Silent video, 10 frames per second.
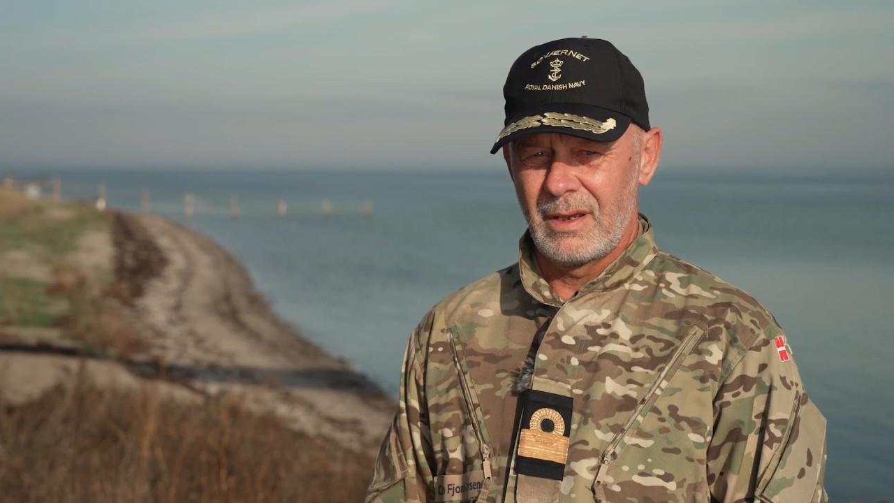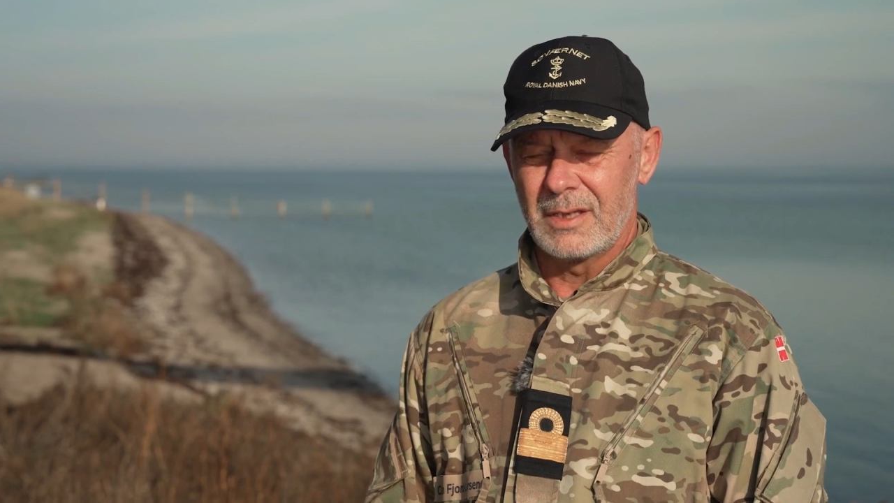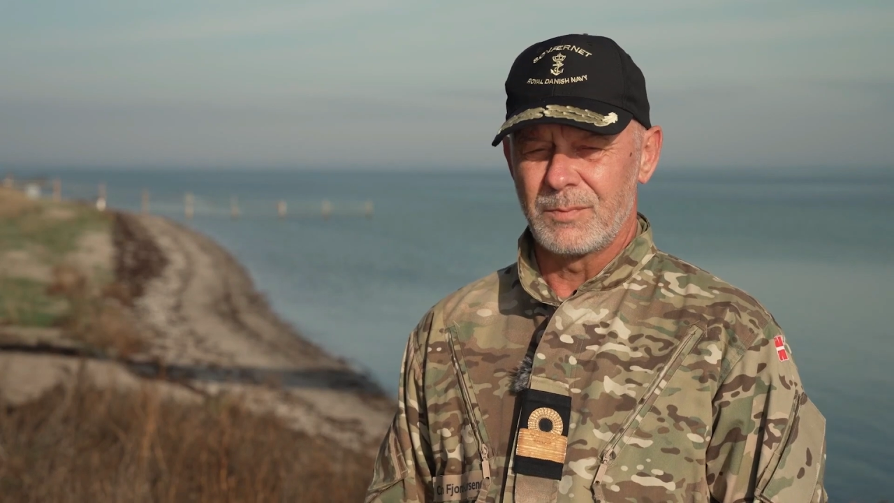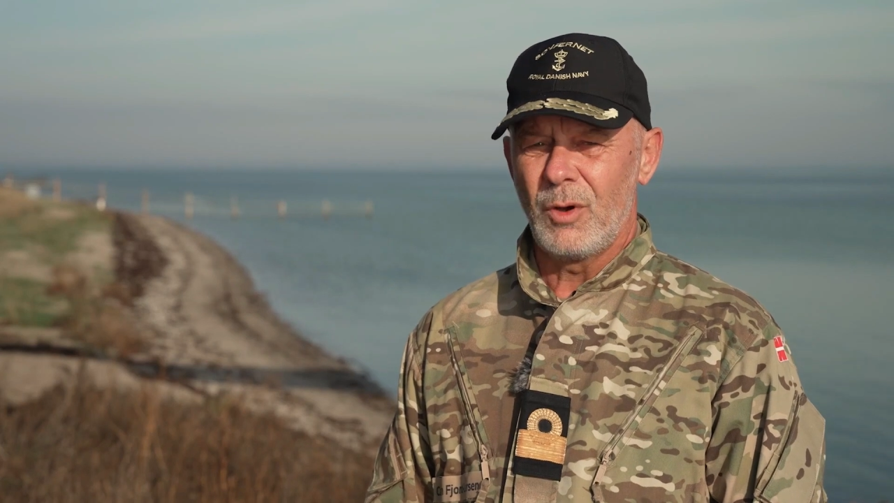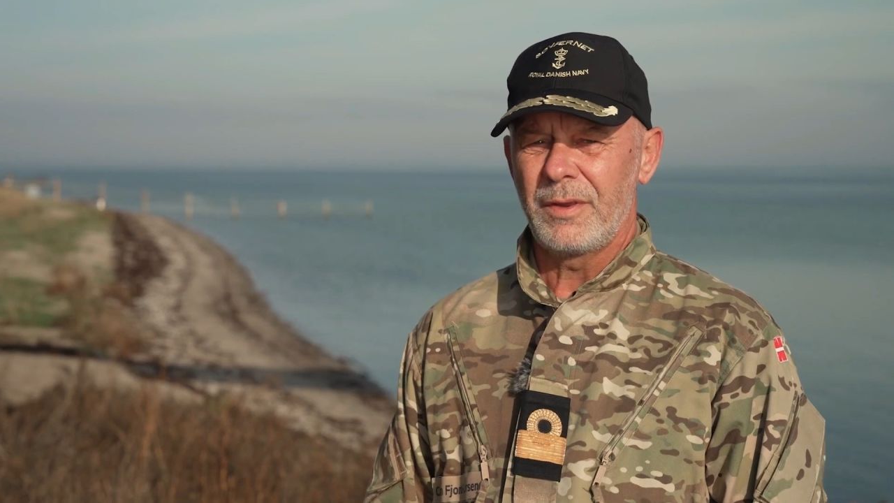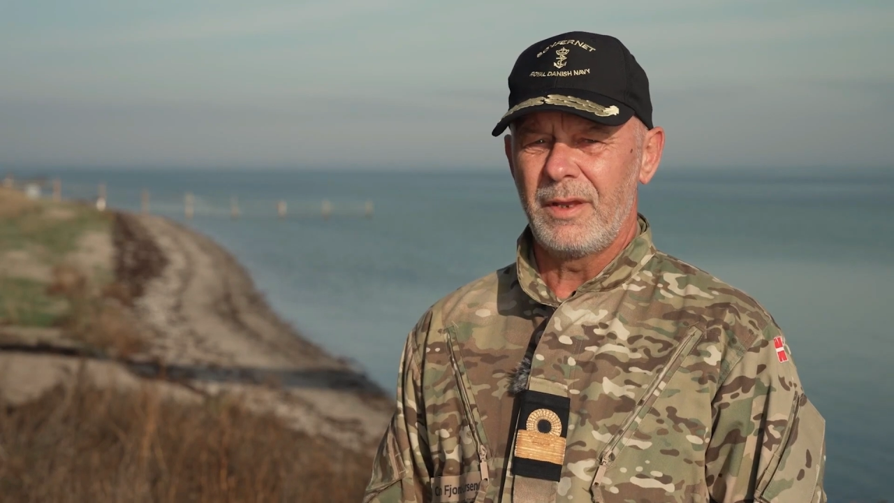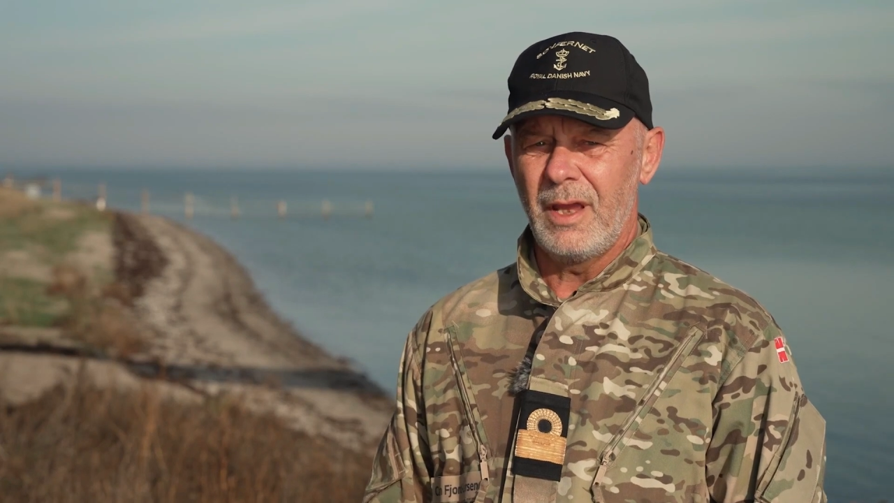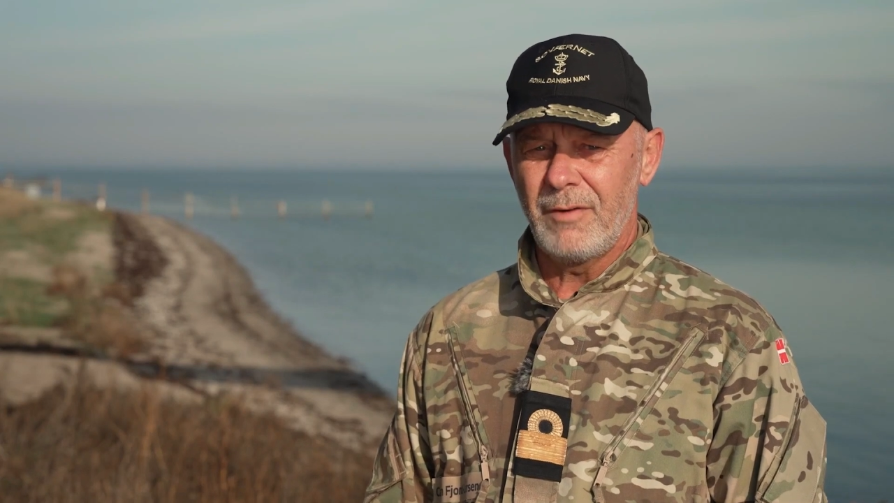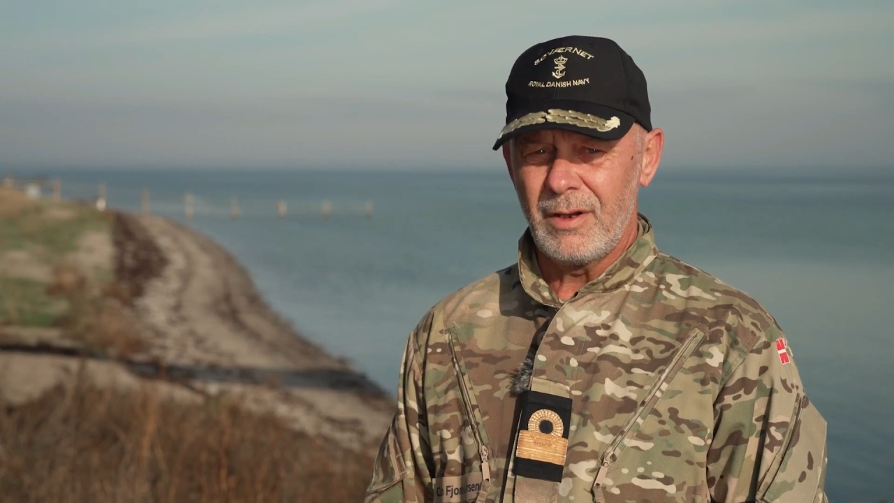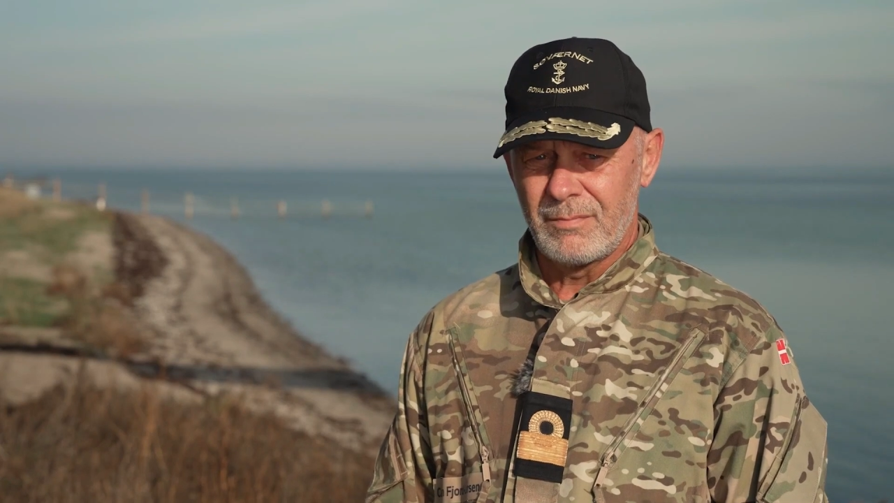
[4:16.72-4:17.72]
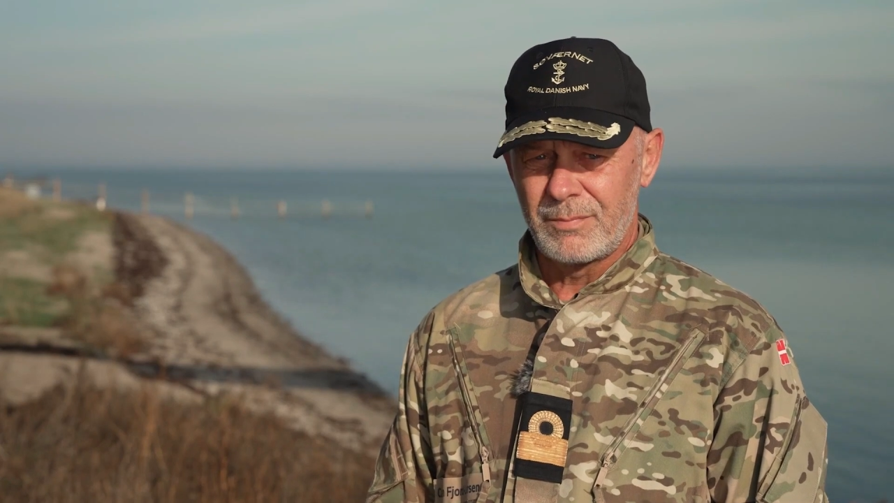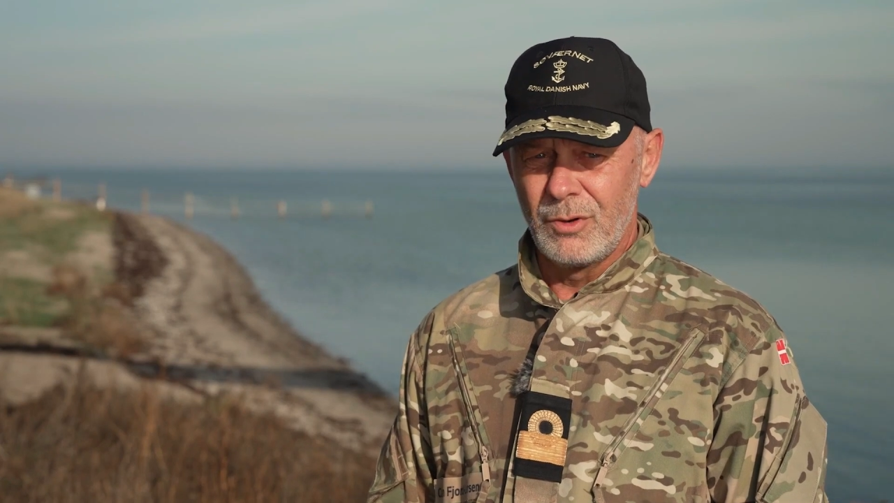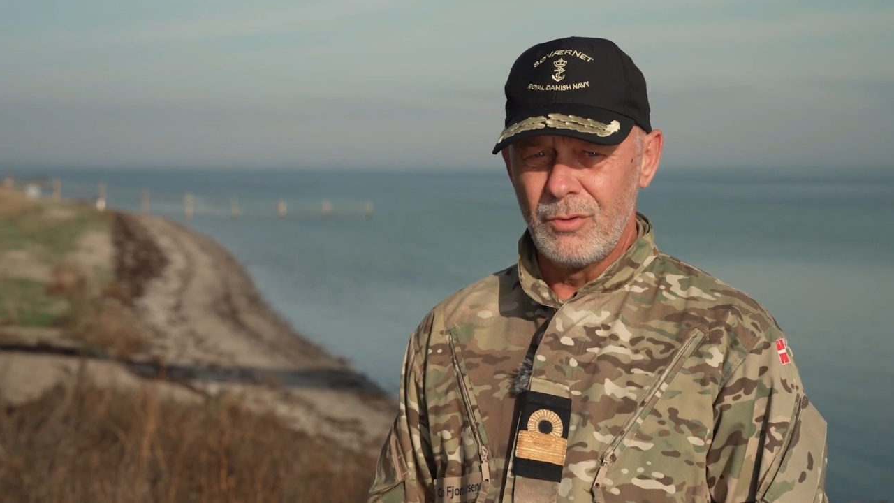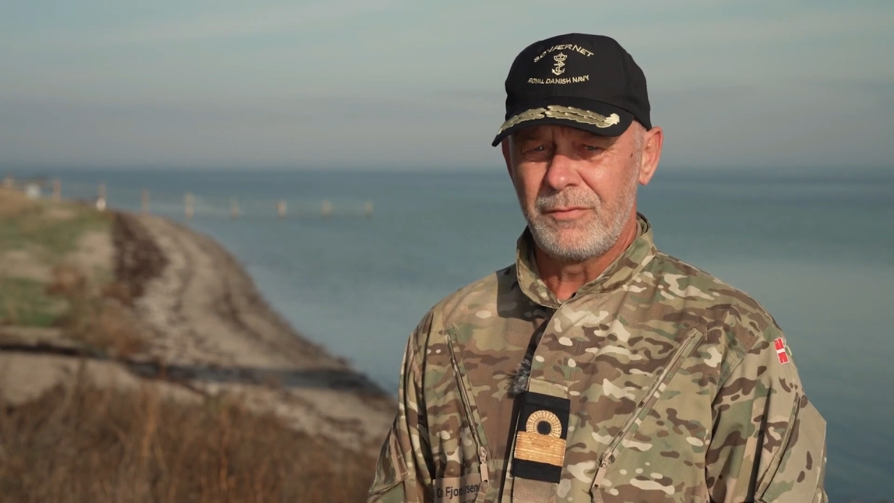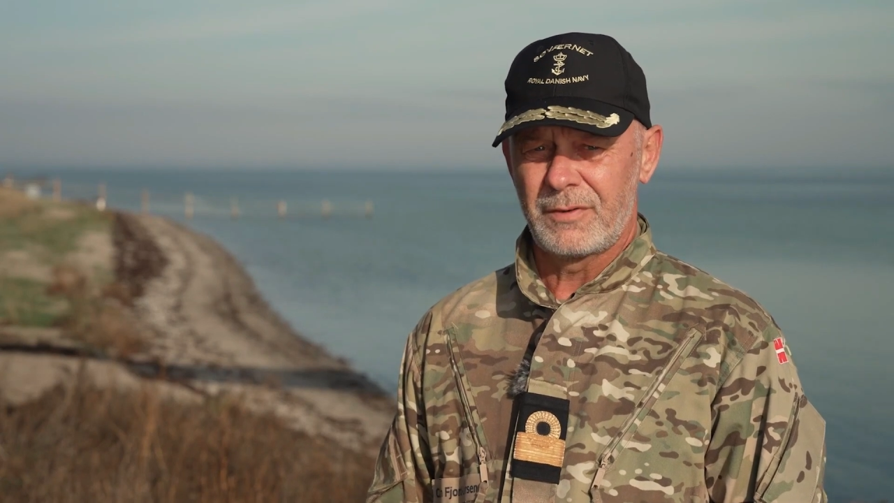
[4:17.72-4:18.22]
has more than ever
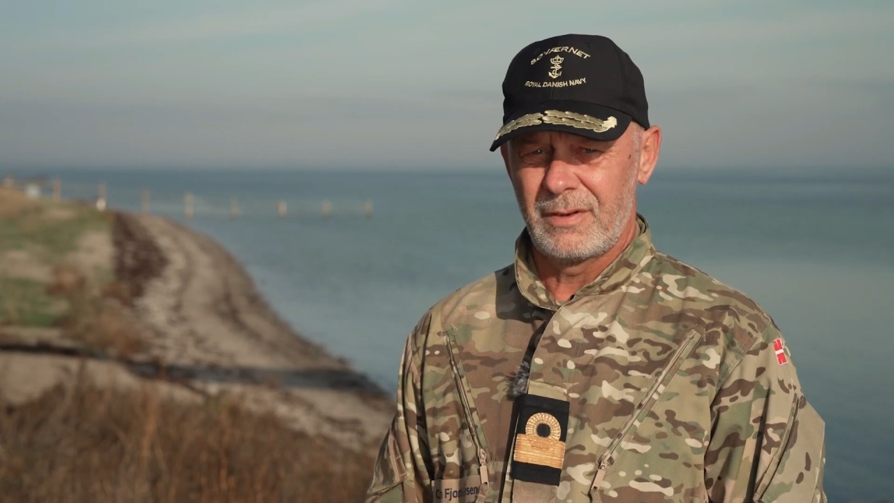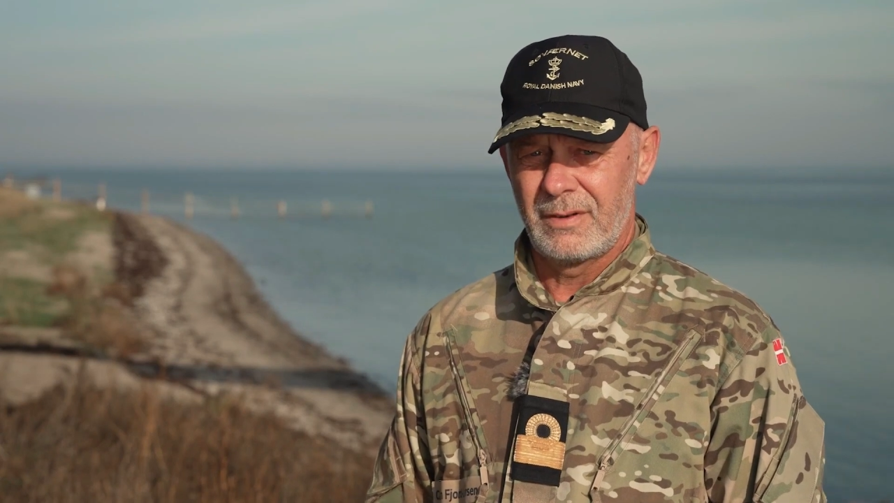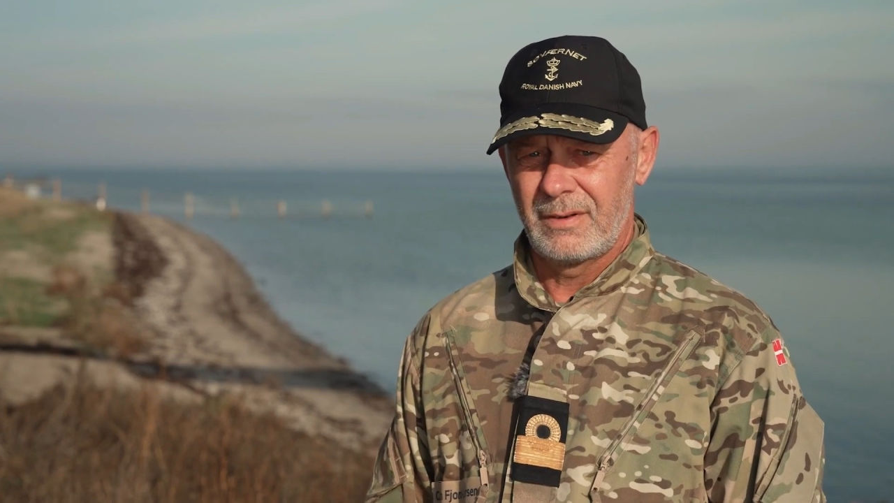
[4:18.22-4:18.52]
proved